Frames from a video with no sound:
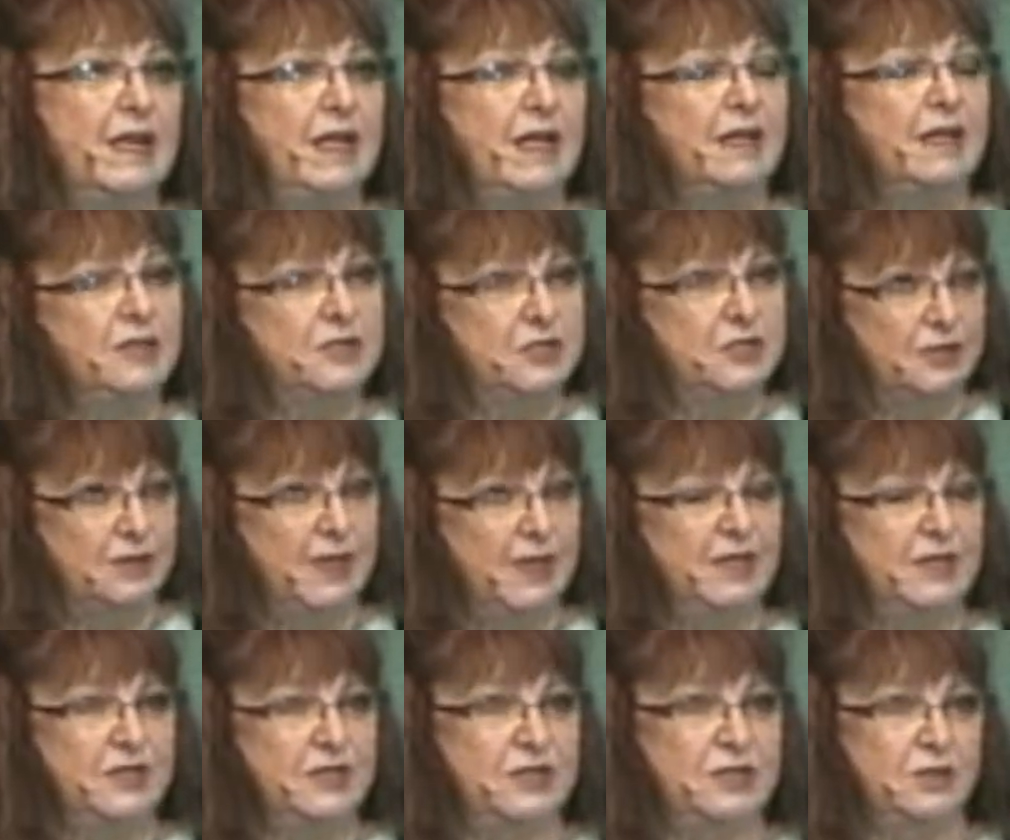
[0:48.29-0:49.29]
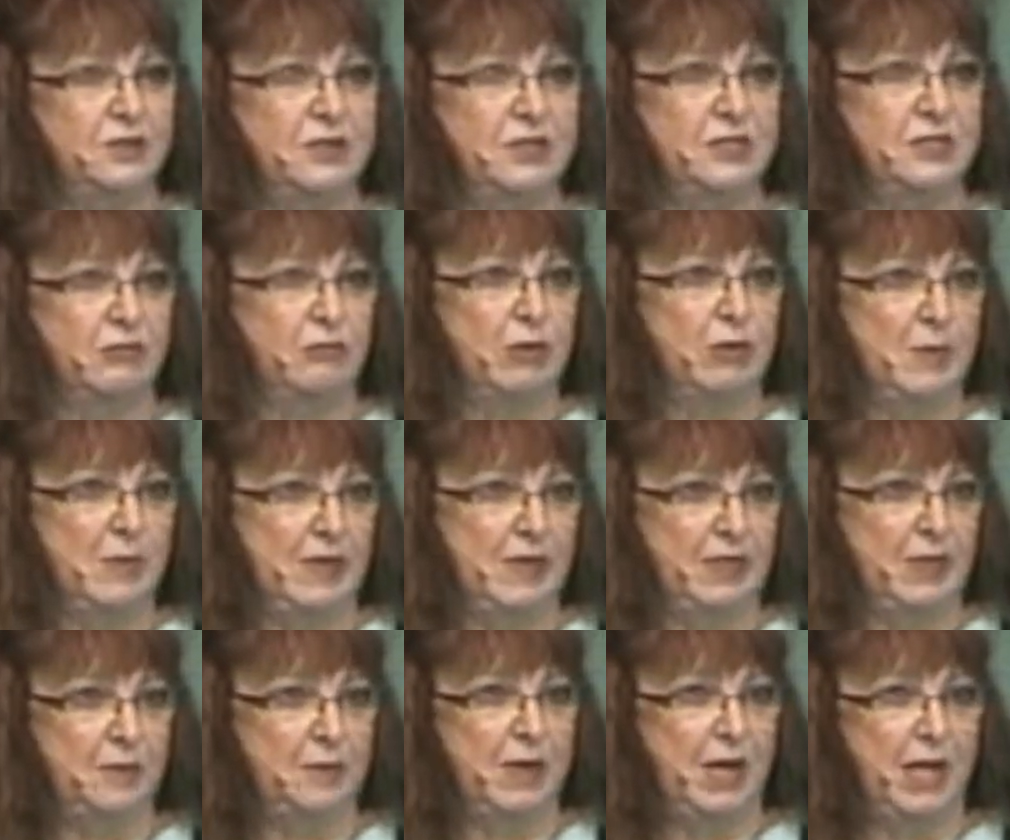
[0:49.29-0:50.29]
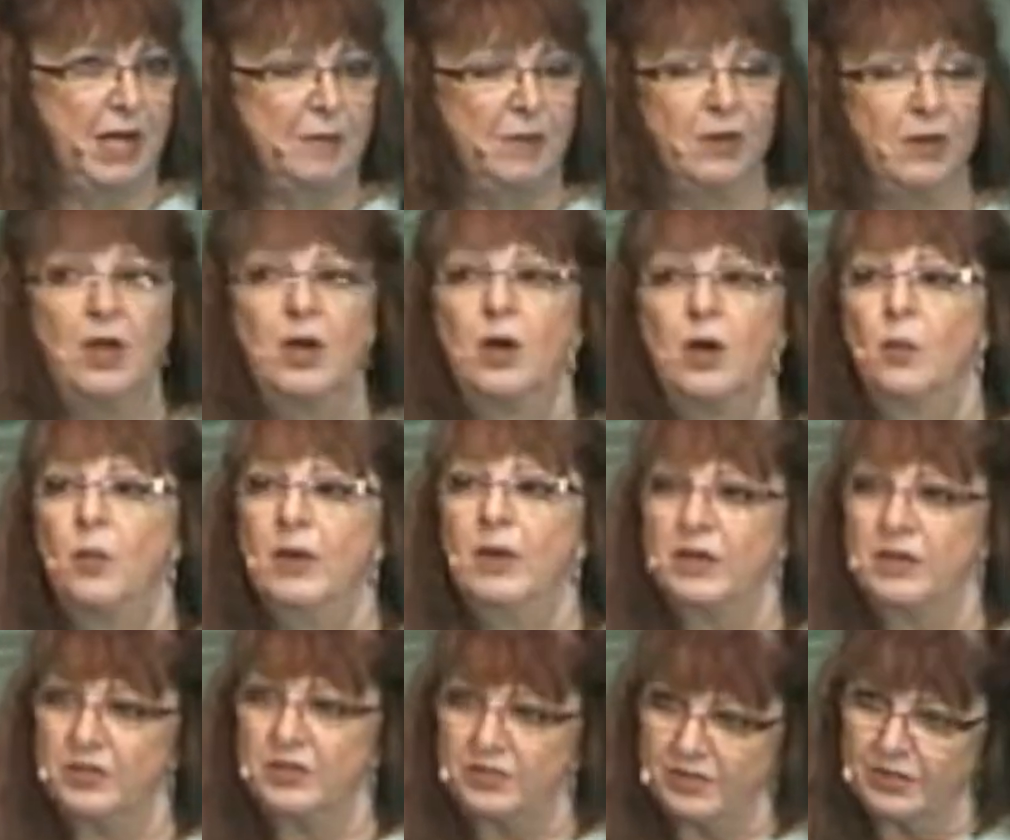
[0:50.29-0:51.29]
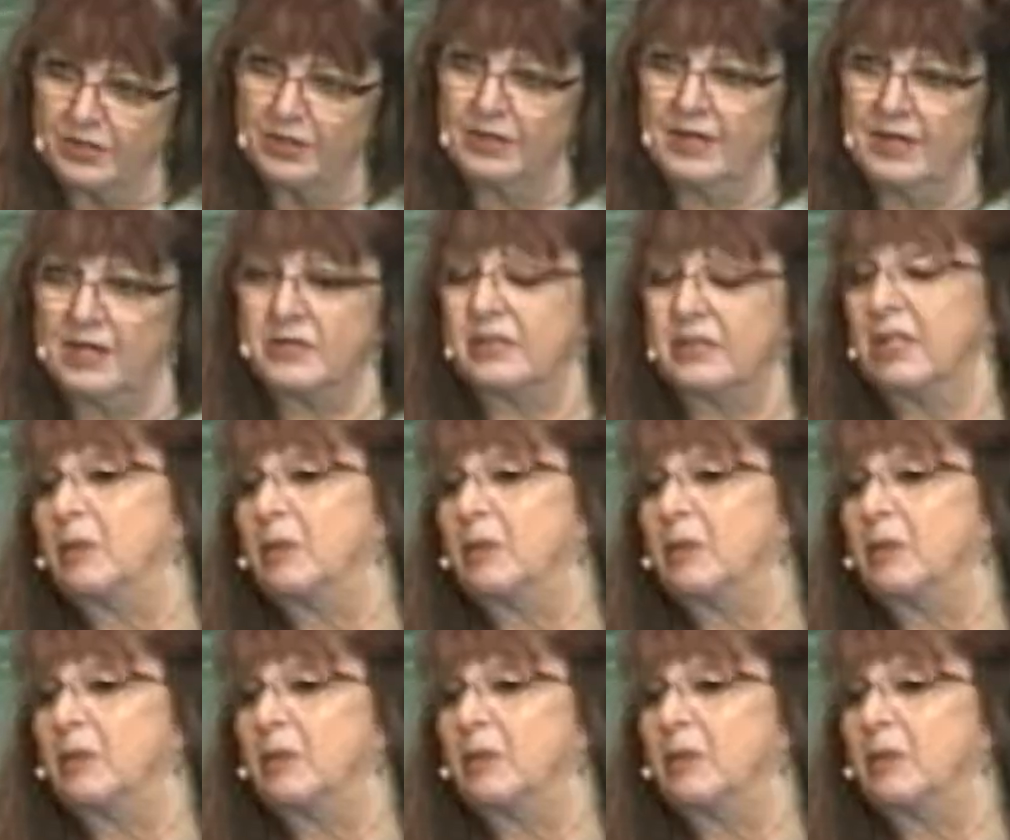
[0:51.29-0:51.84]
illustrate the stories of women in the Bible, we understood this.